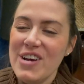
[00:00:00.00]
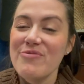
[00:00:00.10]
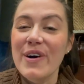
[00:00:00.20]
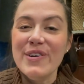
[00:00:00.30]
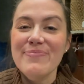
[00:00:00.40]

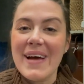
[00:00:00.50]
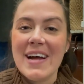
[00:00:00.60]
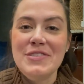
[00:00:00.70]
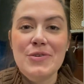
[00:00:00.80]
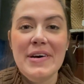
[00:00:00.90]
Welcome
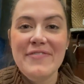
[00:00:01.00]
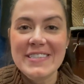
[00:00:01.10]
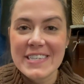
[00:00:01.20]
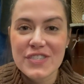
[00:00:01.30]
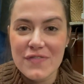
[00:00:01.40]
back to a
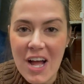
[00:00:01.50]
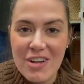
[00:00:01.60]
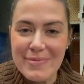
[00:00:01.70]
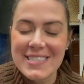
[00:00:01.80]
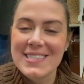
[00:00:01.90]
vintage
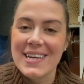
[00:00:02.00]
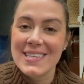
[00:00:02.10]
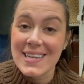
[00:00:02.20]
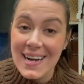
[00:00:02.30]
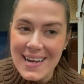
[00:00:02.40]
Vlogmas day
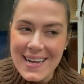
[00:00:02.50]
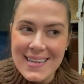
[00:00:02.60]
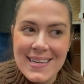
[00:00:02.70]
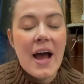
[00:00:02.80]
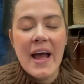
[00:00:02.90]
nine.